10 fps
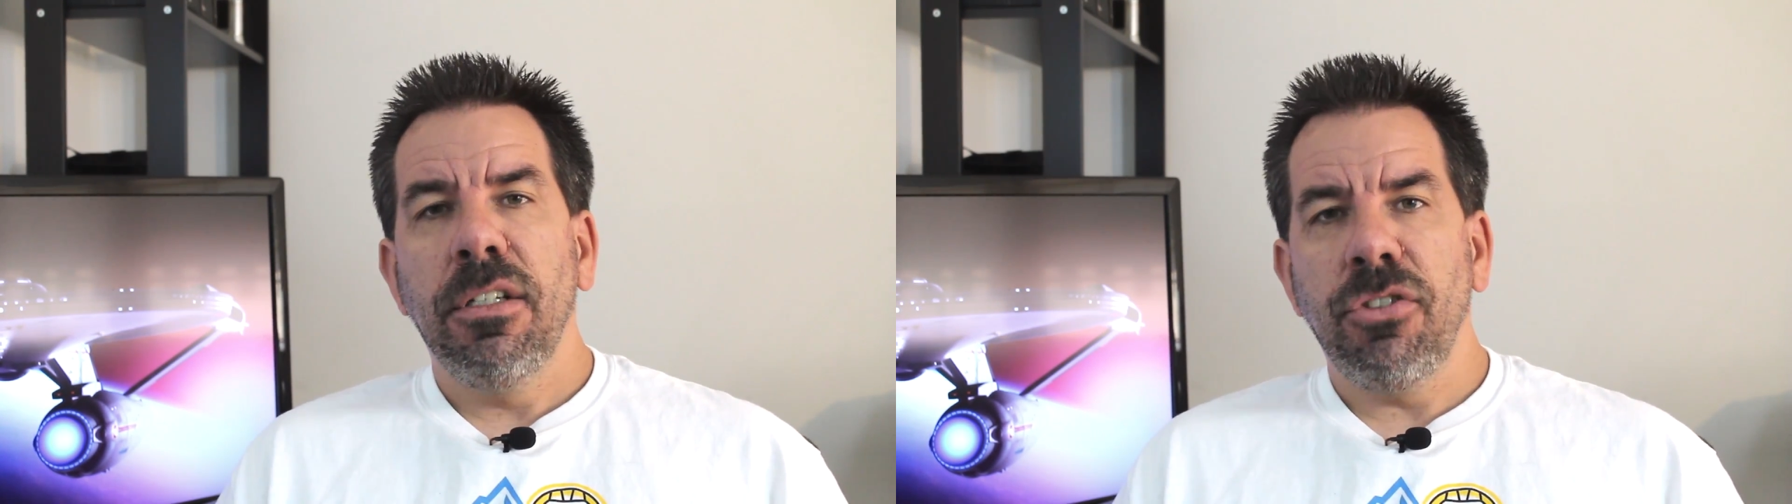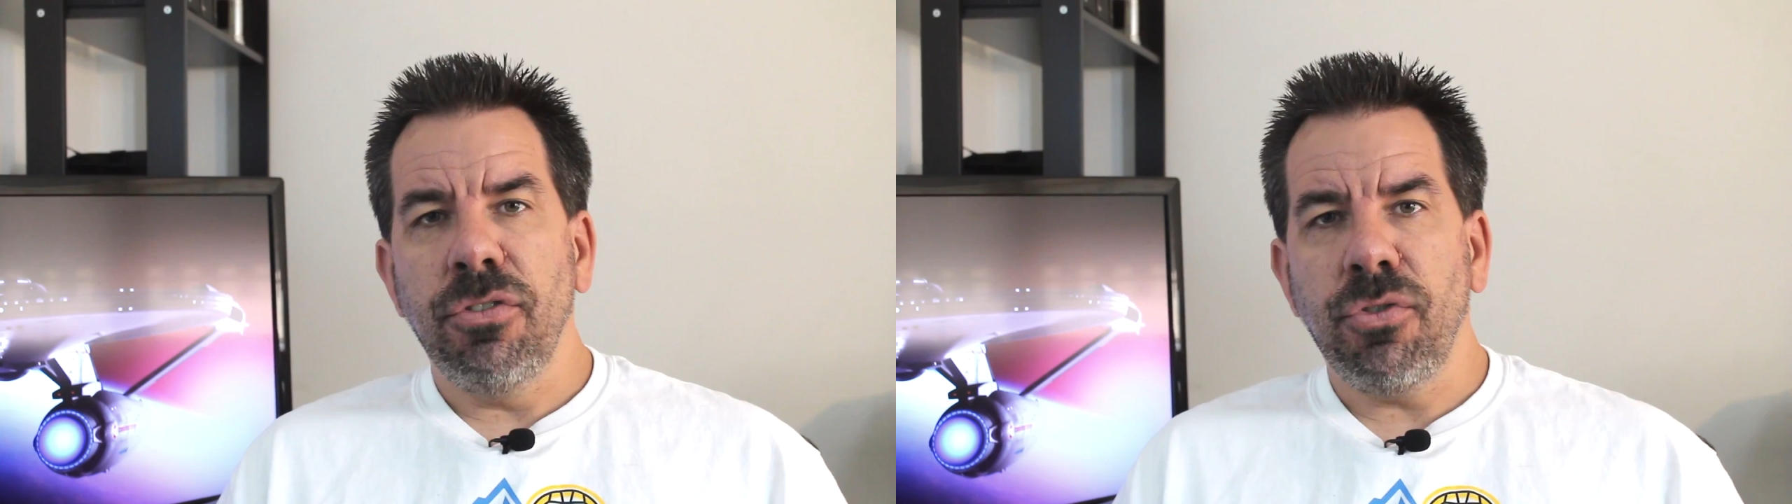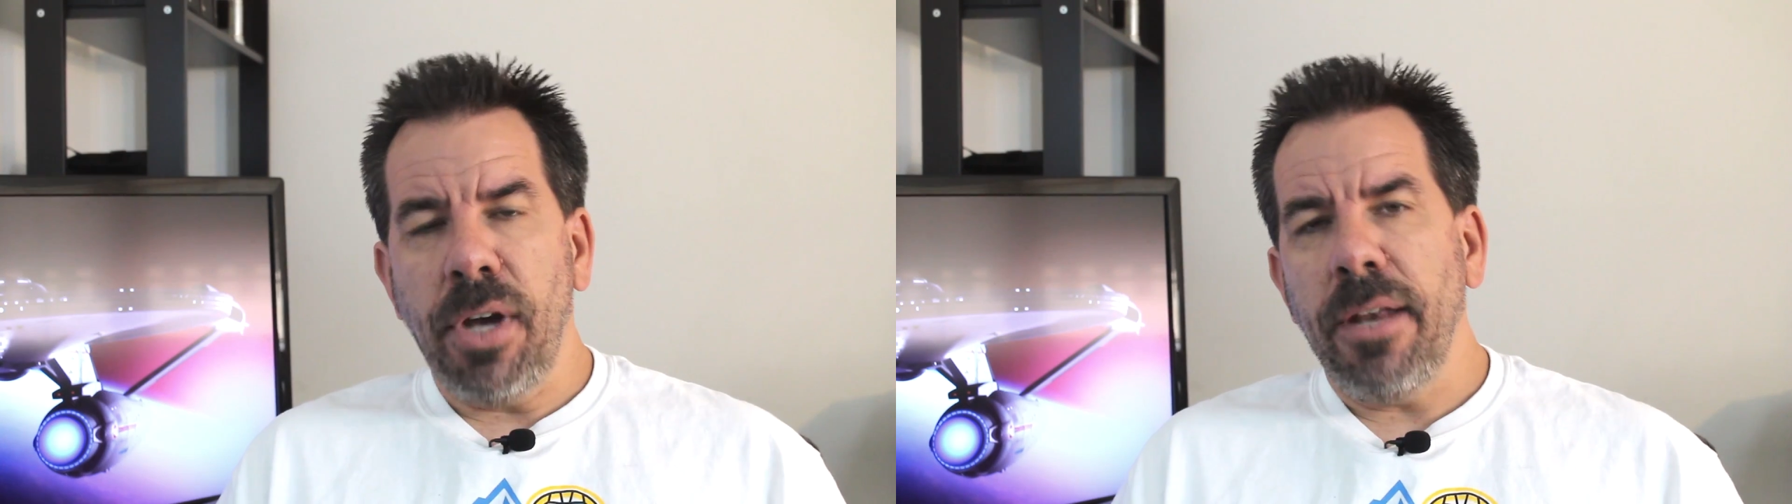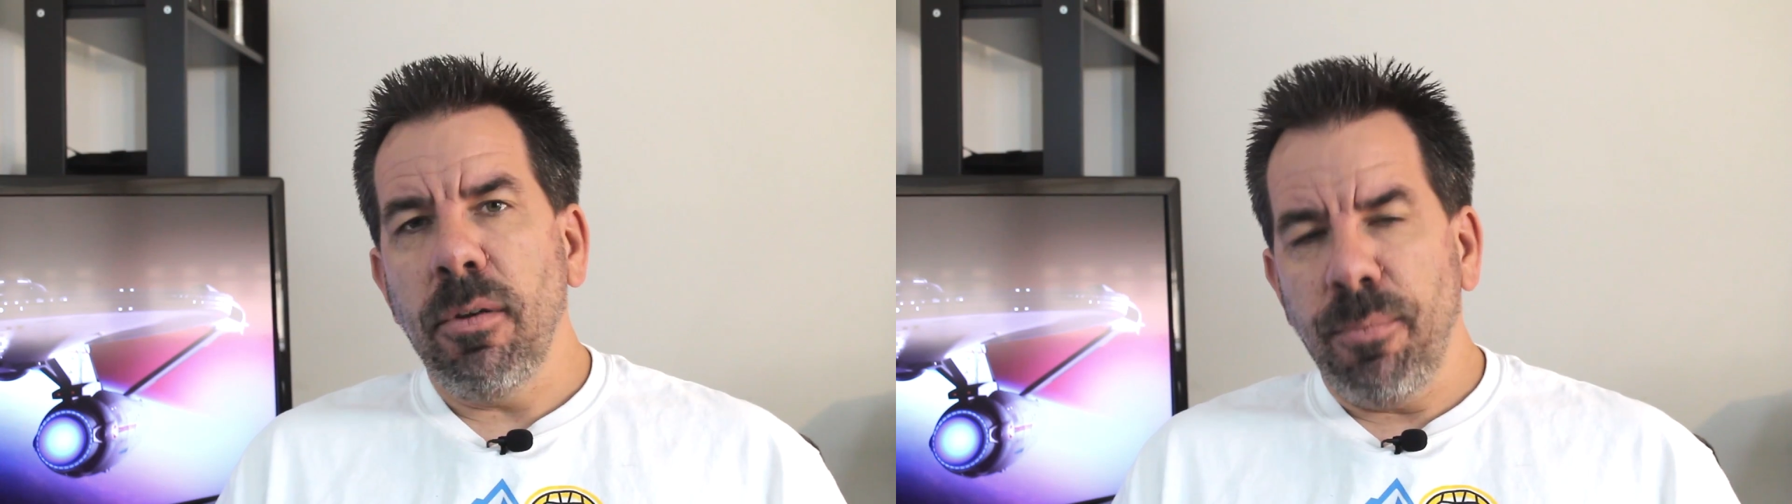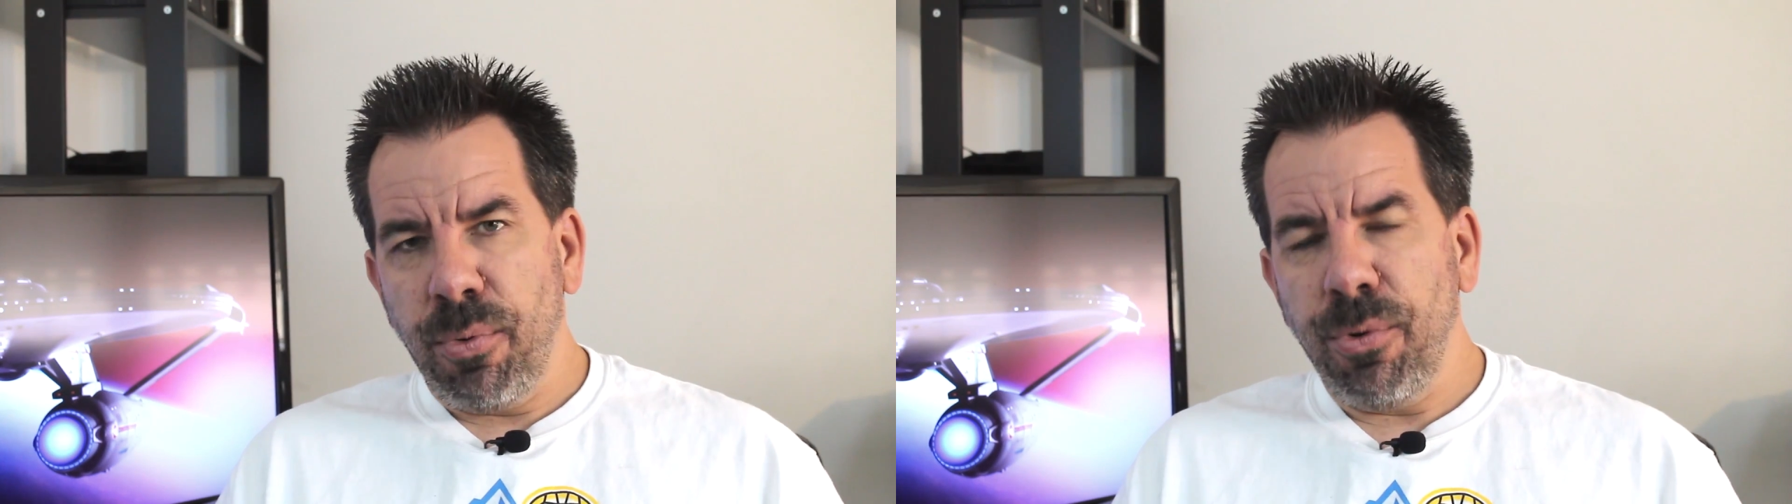to try to
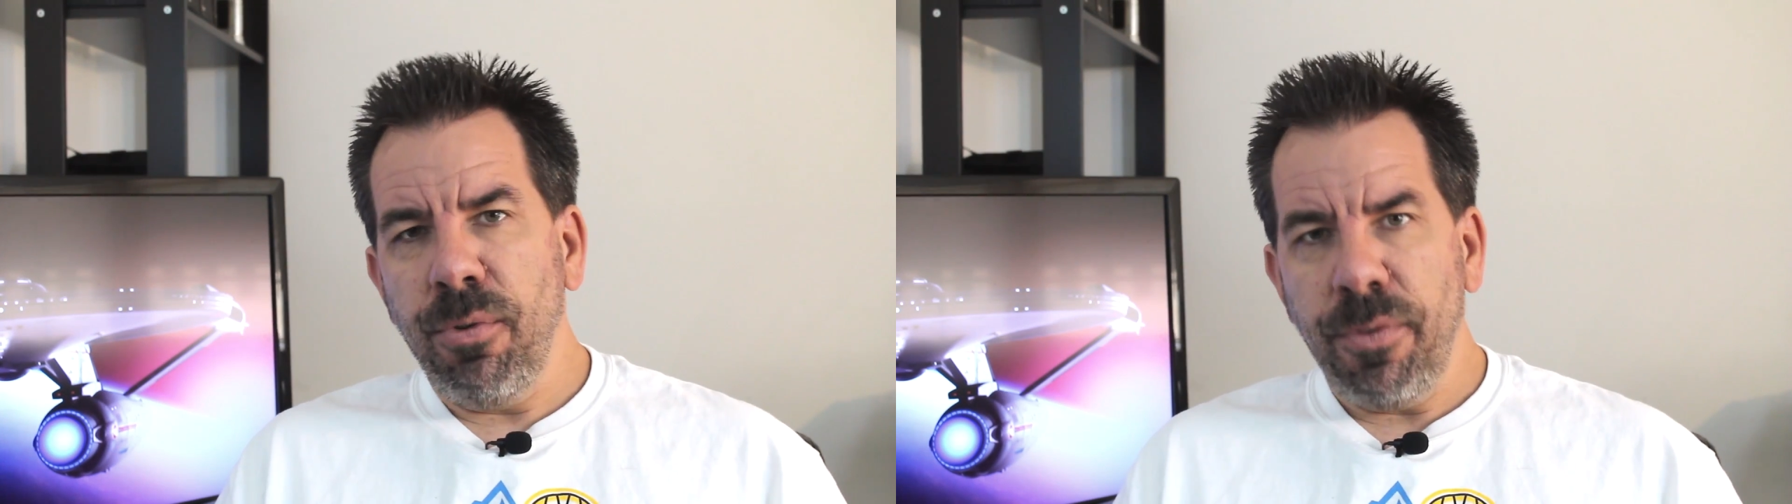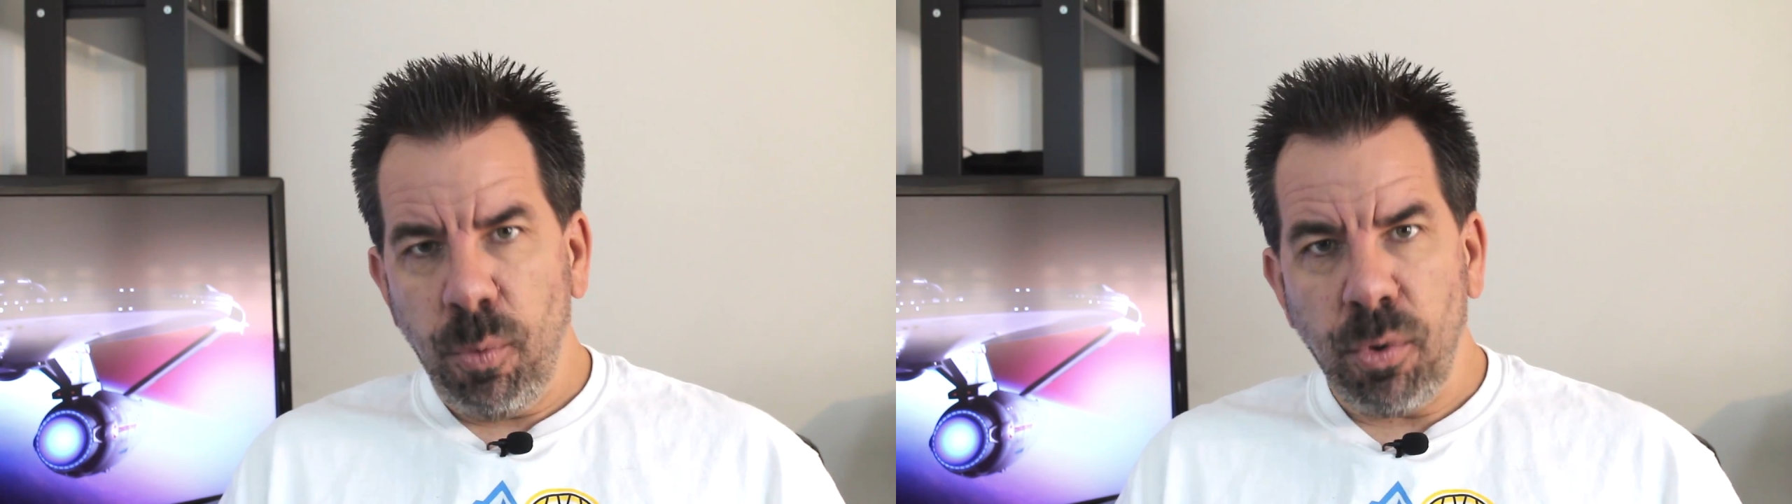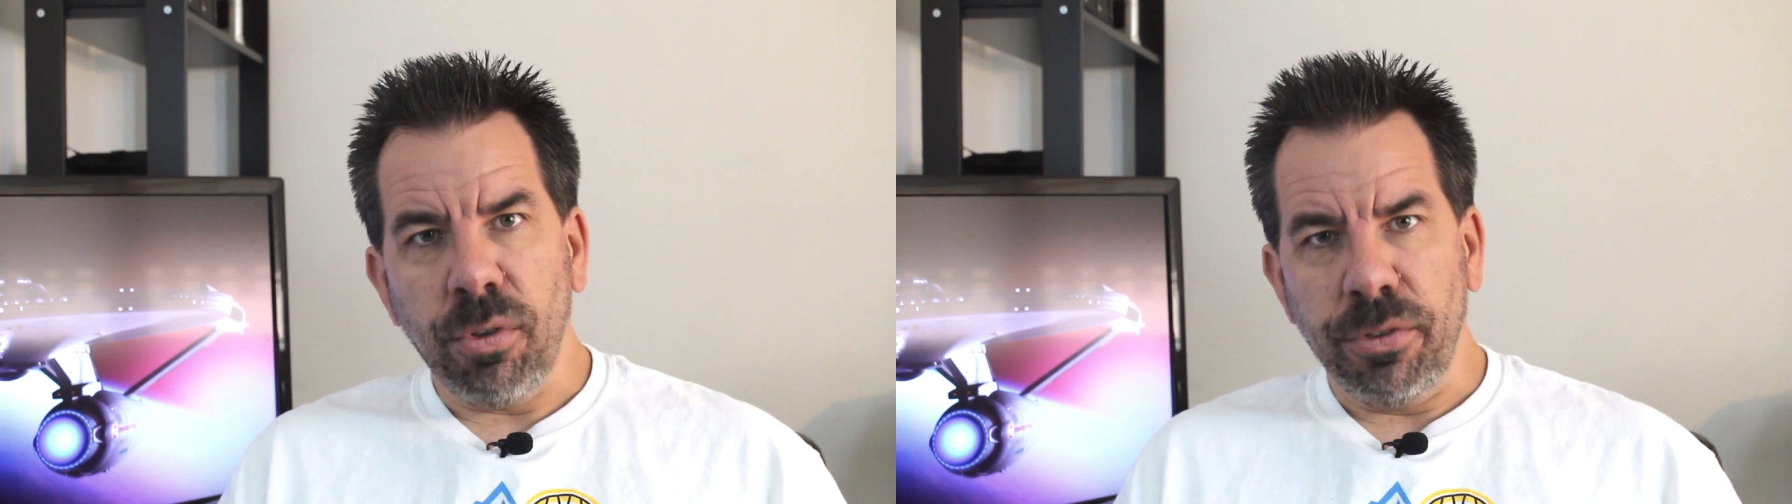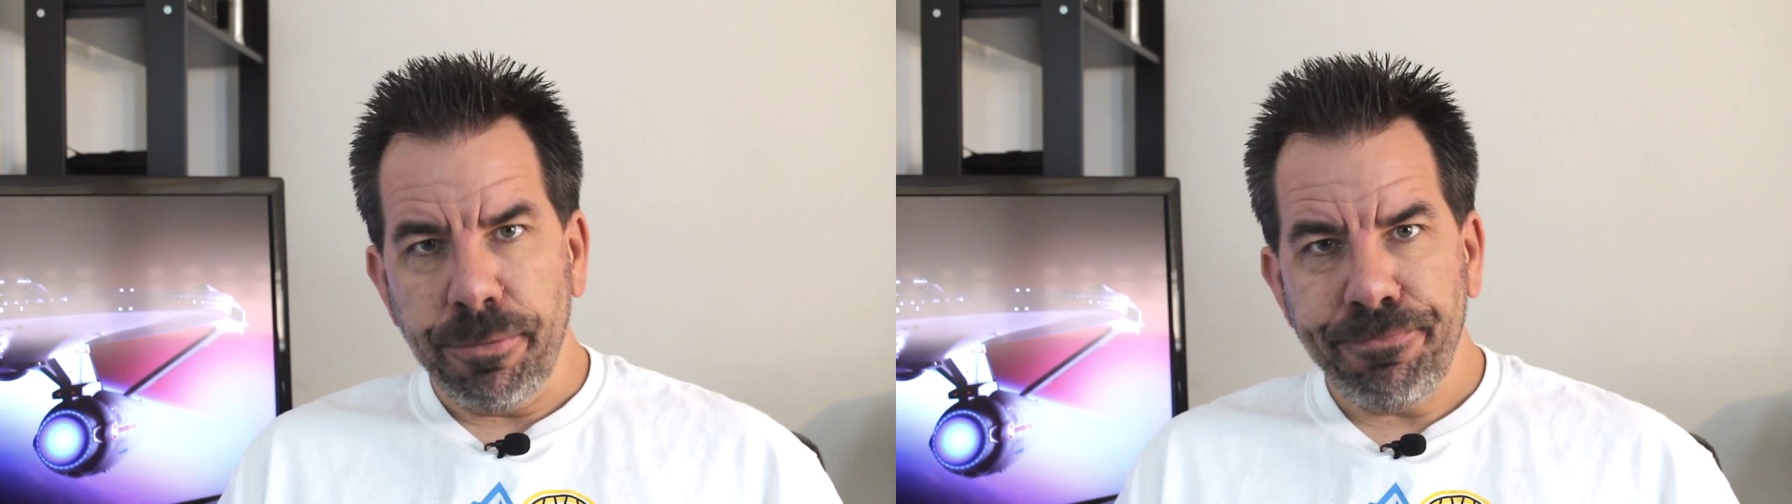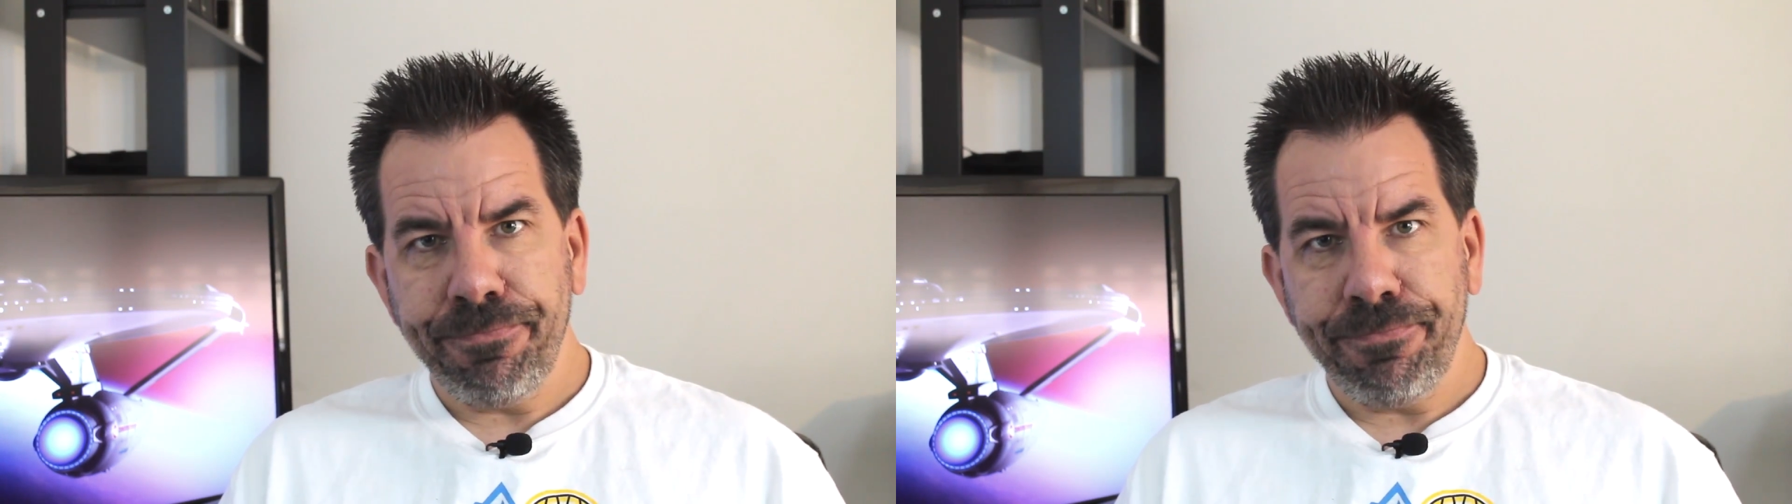improve the world.